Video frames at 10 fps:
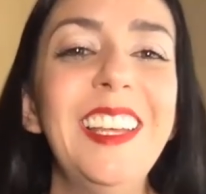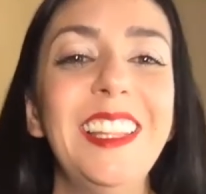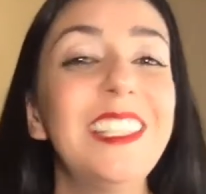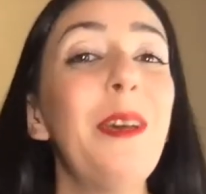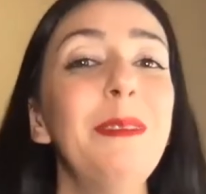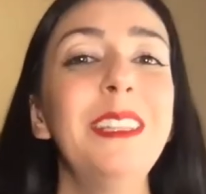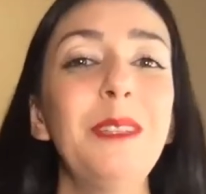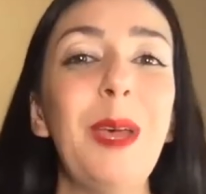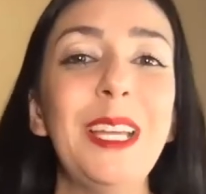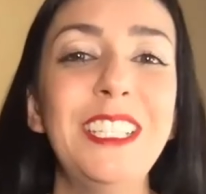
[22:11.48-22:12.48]
this happened this
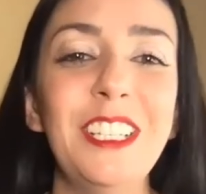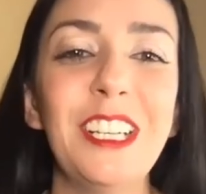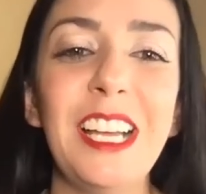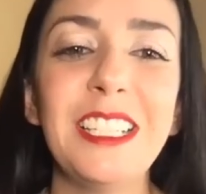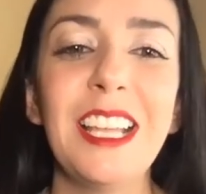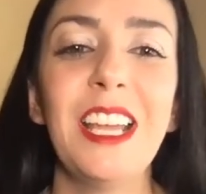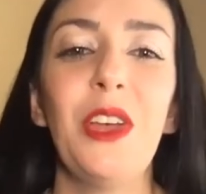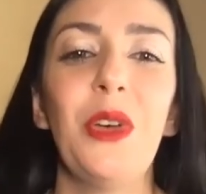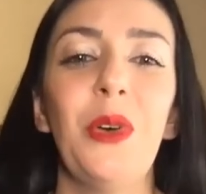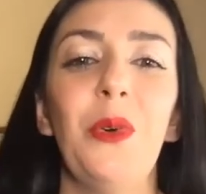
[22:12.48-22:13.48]
past year, guys.
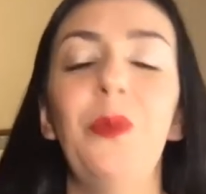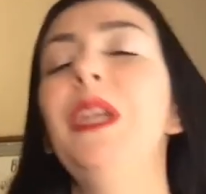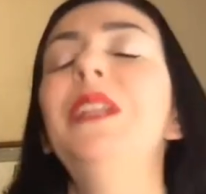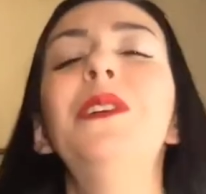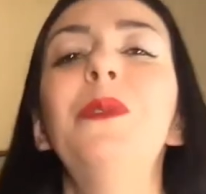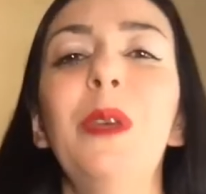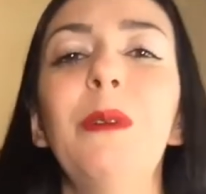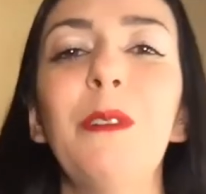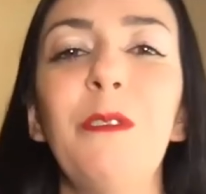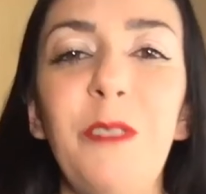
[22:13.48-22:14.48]
We knew we
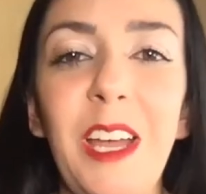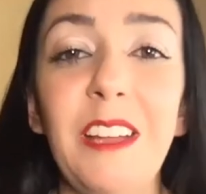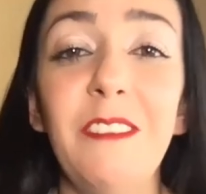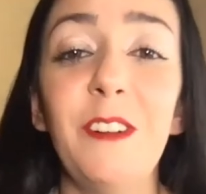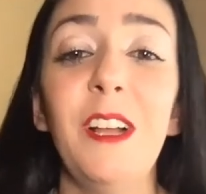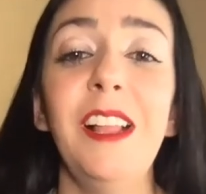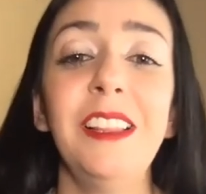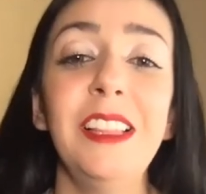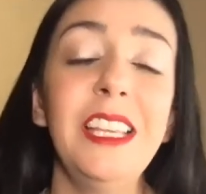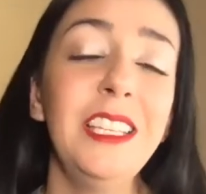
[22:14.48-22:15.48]
were fine for at
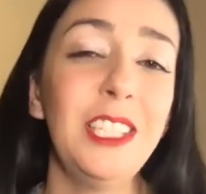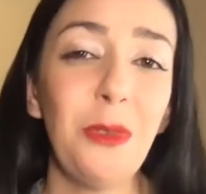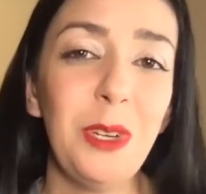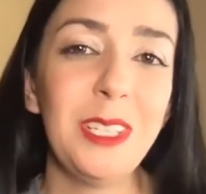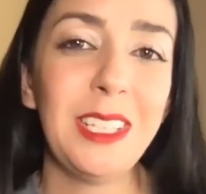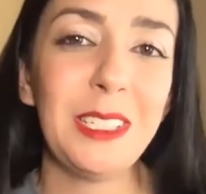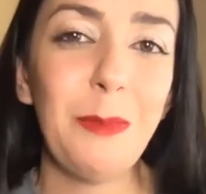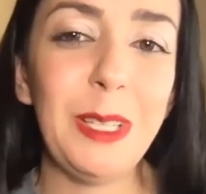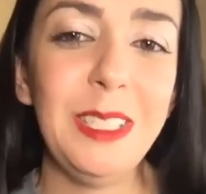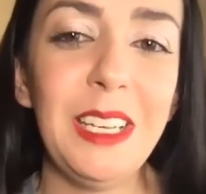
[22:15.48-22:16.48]
least 3 to 6
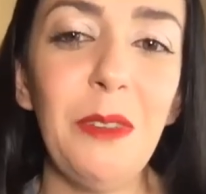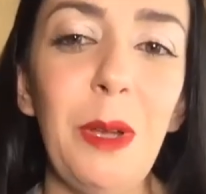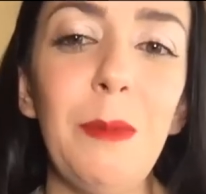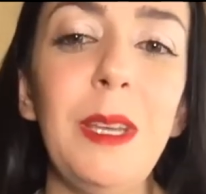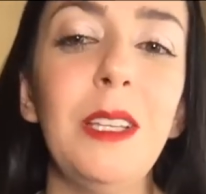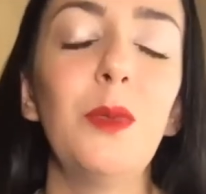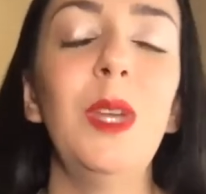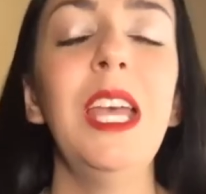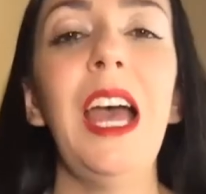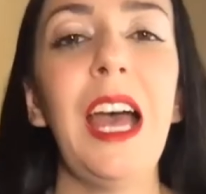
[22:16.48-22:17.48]
months anyway, because
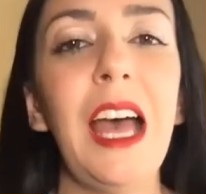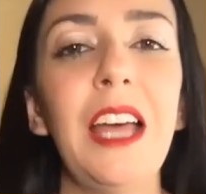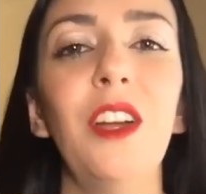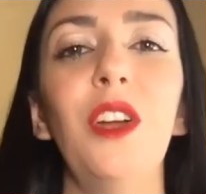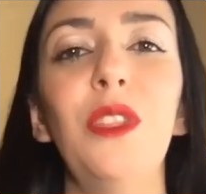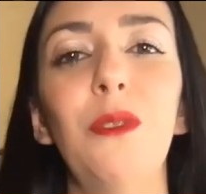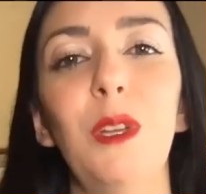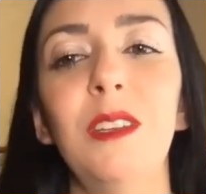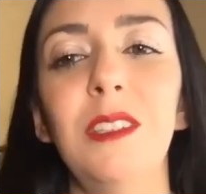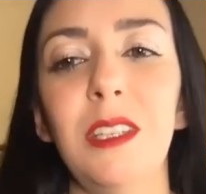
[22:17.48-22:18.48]
we had our 3
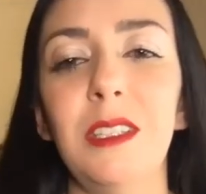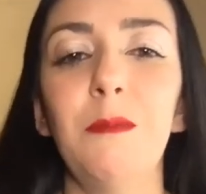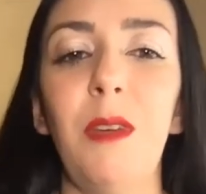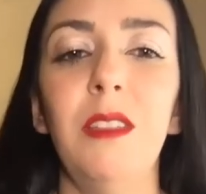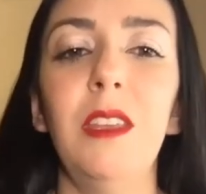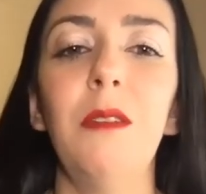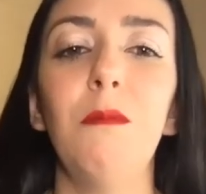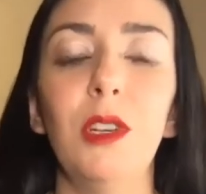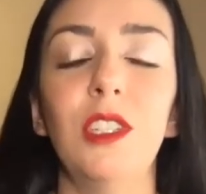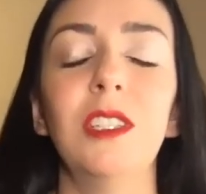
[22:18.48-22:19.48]
to 6 month
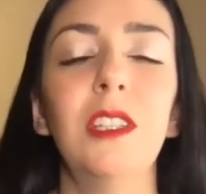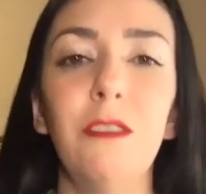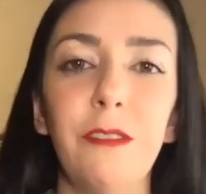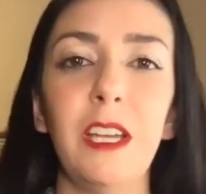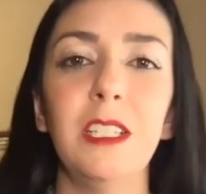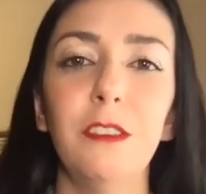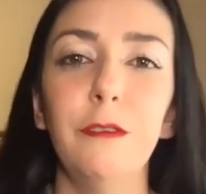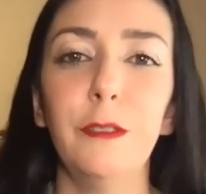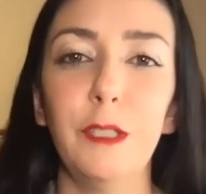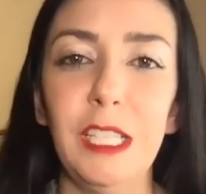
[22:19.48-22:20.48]
emergency fund
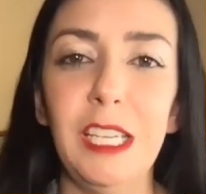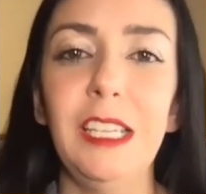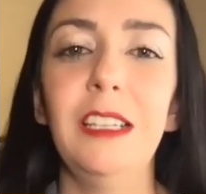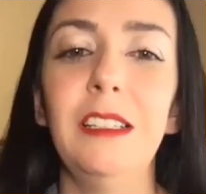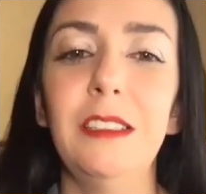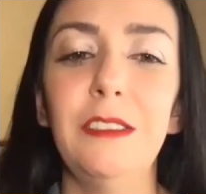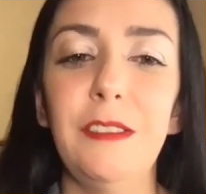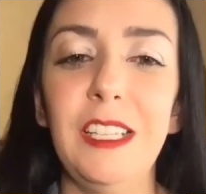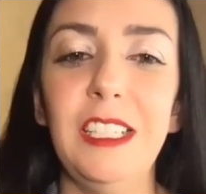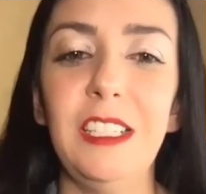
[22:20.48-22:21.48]
fully
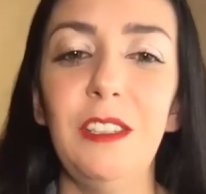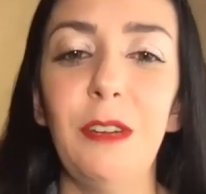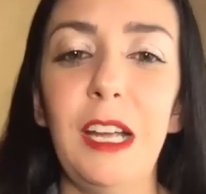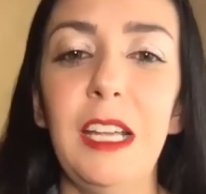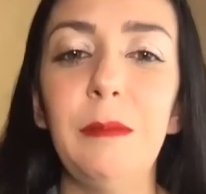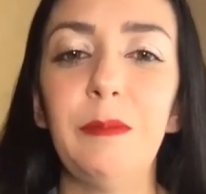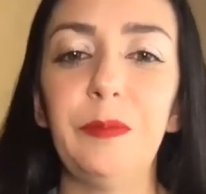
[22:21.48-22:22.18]
funded, right?